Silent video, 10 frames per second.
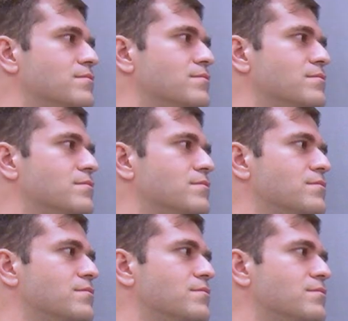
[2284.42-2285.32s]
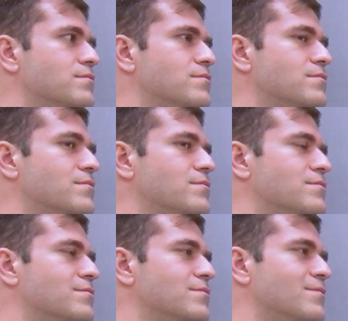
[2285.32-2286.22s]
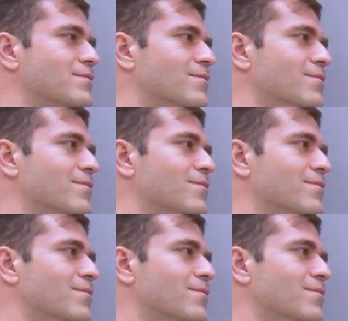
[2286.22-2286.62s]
(not speaking)